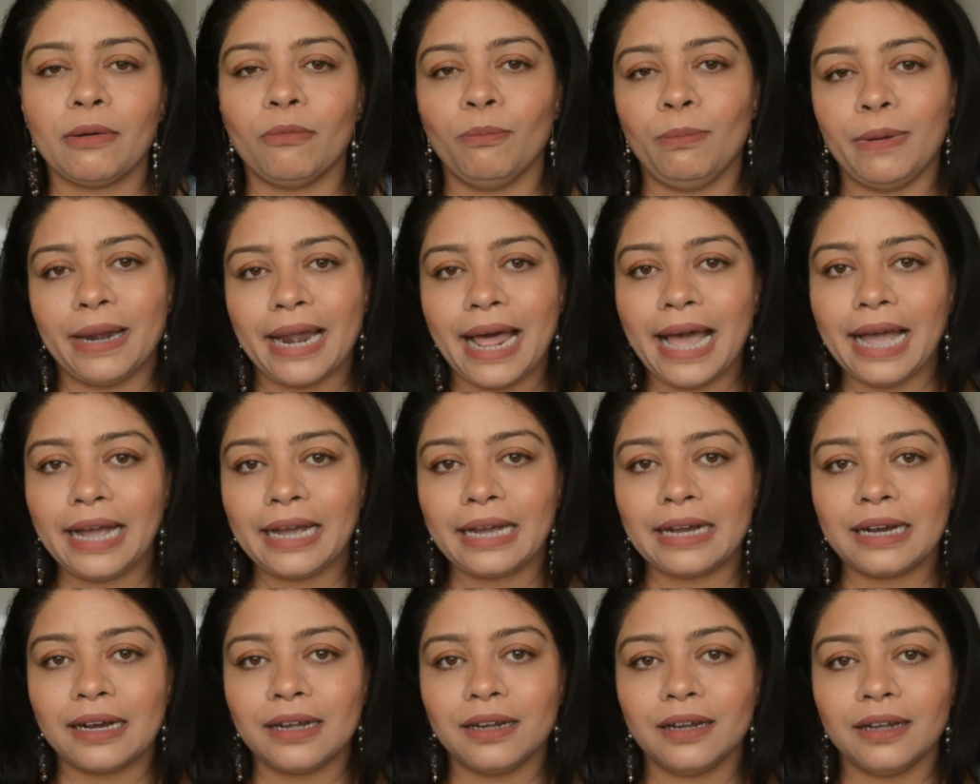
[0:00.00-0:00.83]
a
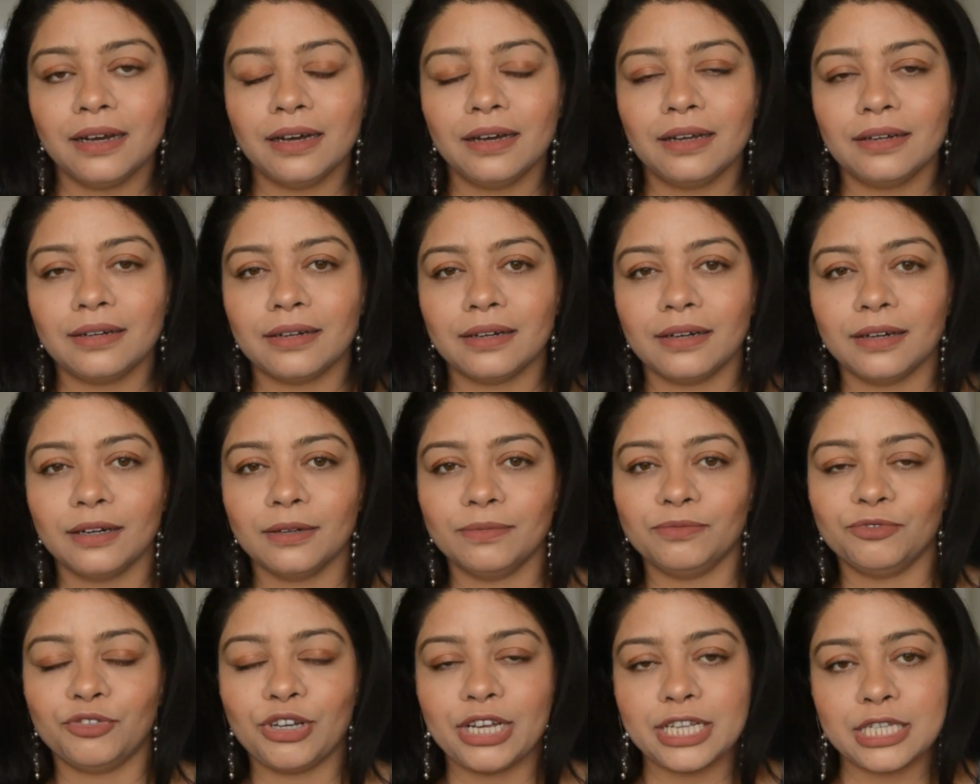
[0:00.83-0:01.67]
black
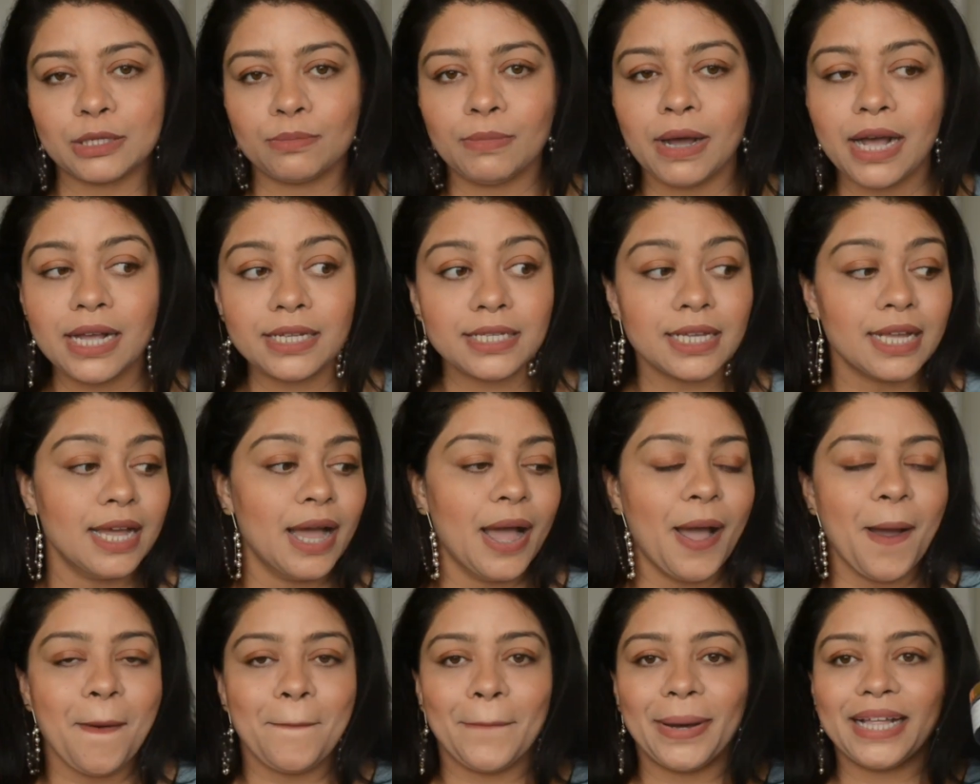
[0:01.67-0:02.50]
color face mask,
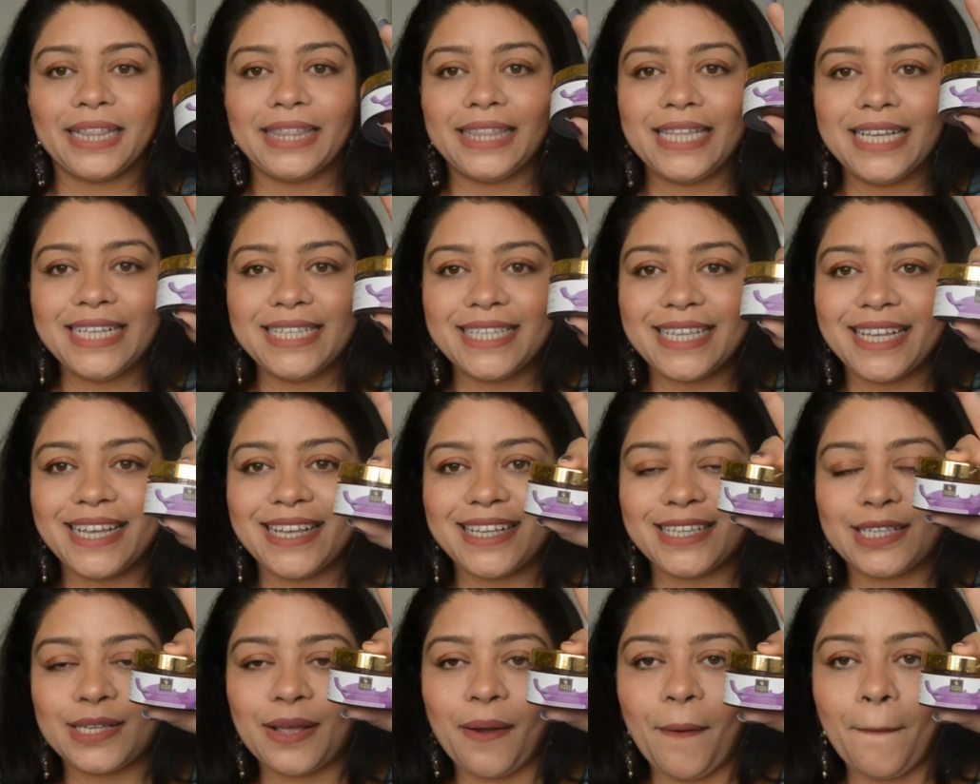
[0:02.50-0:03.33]
but this
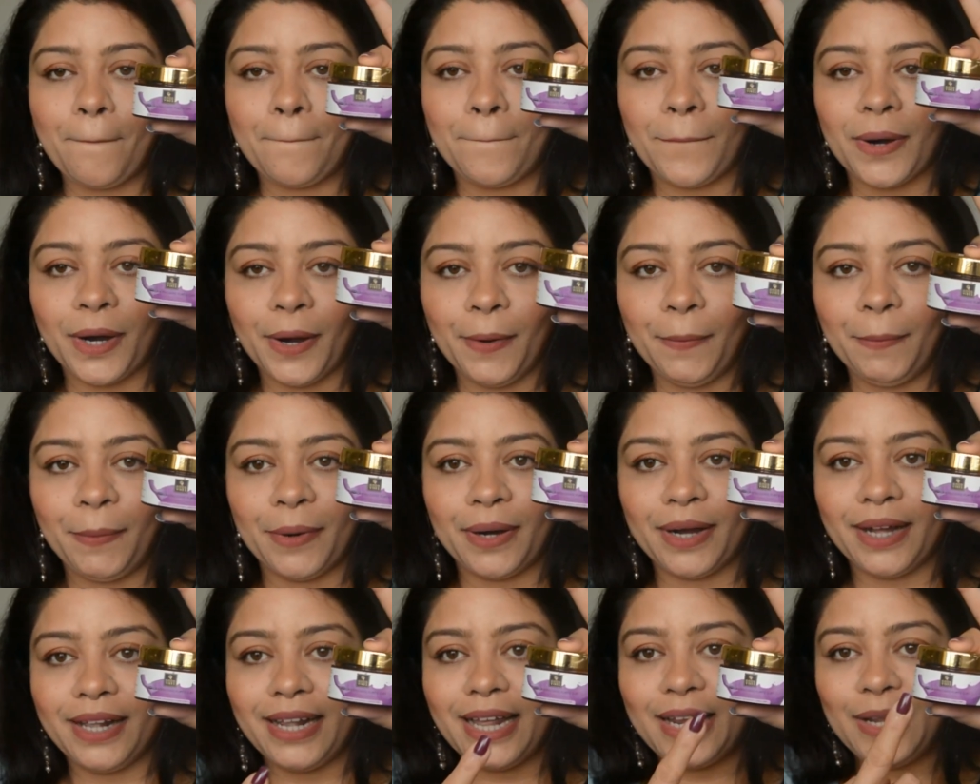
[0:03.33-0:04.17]
is
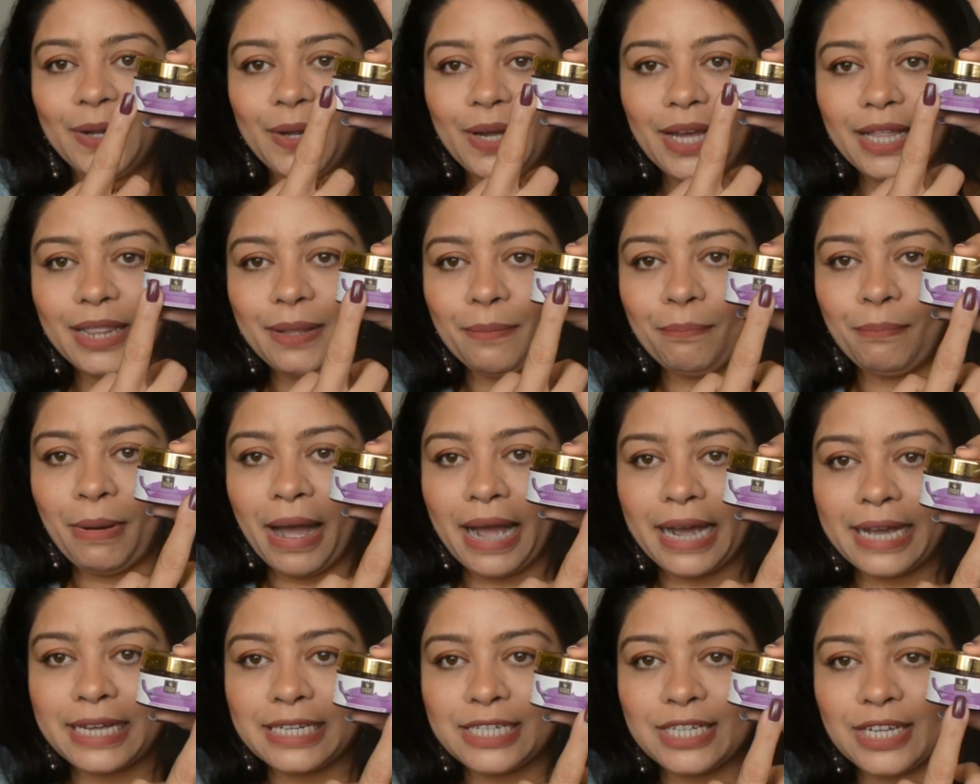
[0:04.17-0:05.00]
purple. And look at the
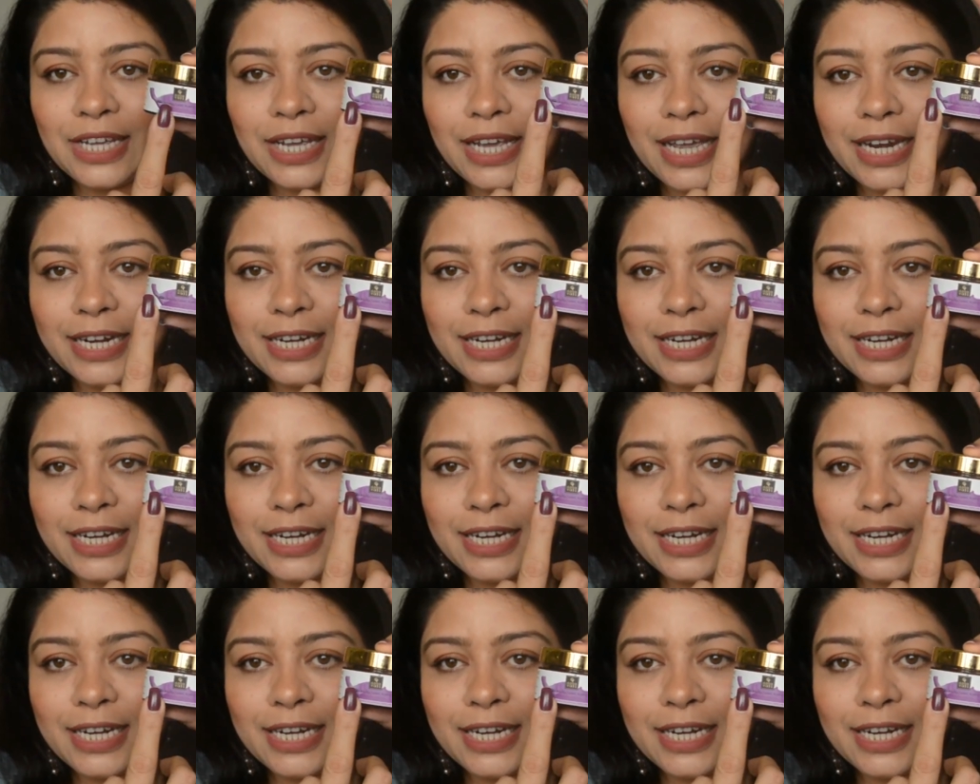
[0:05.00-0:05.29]
packaging.